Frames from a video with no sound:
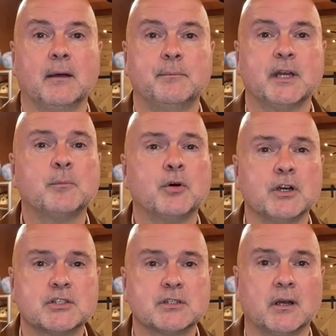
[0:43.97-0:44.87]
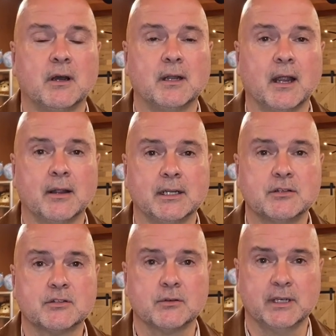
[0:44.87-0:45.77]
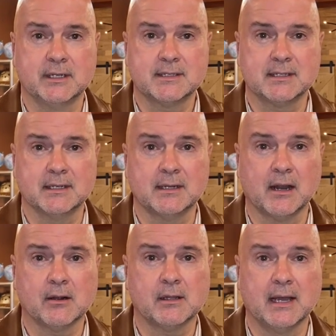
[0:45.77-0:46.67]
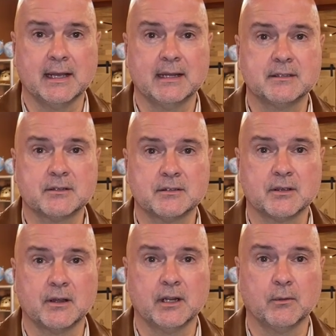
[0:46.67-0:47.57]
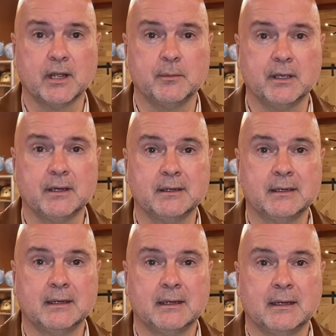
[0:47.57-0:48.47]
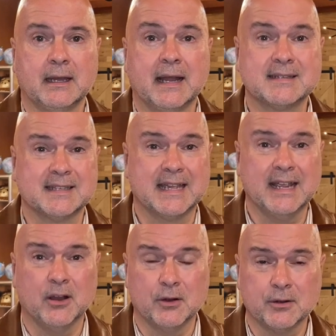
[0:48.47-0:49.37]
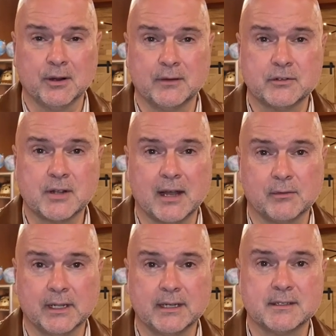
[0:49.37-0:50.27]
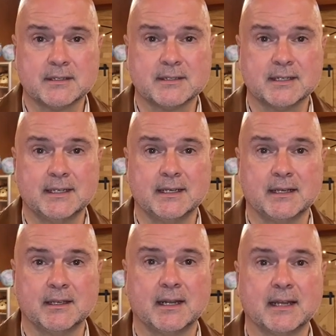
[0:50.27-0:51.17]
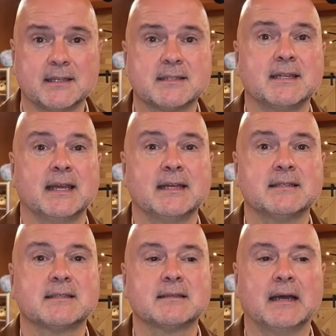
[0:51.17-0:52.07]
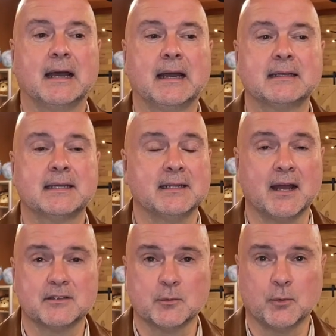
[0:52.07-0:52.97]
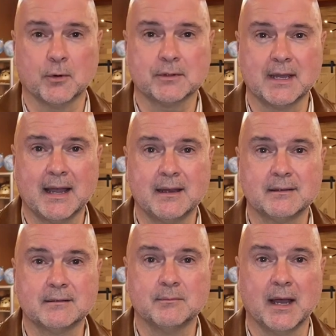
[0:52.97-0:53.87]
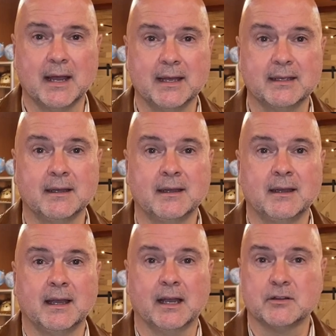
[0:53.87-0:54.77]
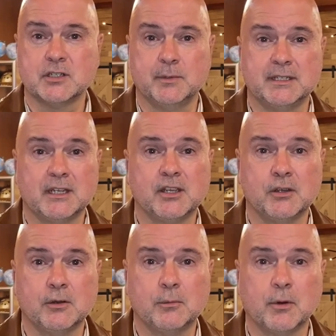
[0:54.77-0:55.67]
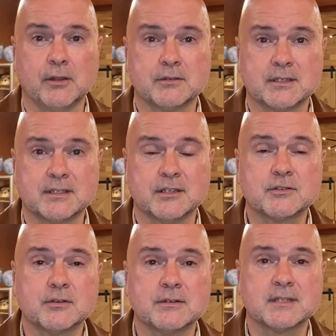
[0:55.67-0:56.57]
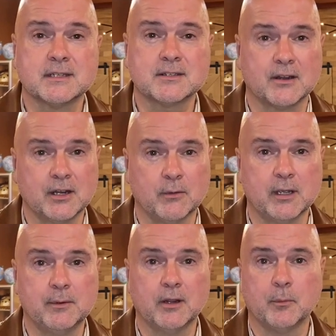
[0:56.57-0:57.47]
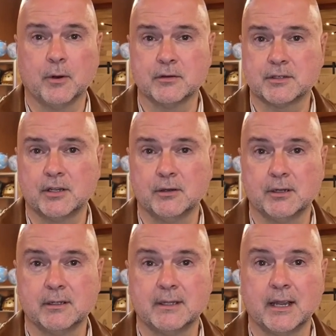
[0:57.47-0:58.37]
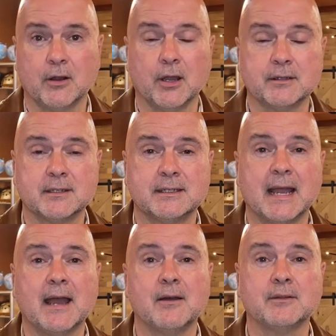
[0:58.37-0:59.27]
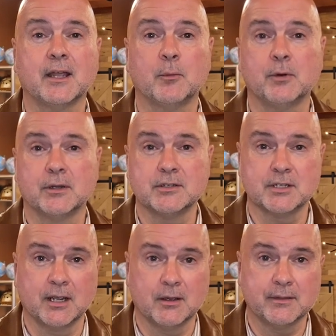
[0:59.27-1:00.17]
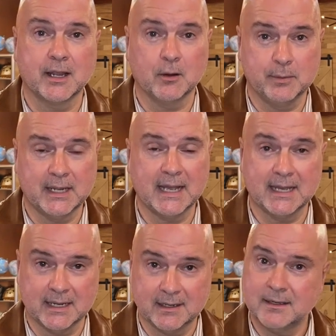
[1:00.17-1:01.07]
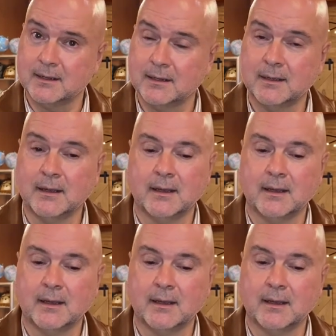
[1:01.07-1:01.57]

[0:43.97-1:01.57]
Big push on our industry to send our clients to Saudi Arabia. As the gay owner of a travel agency in the United States, I cannot support that. My LGBTQ brothers and sisters in Saudi Arabia are persecuted, they are hunted down, they are put in jail, they are beheaded.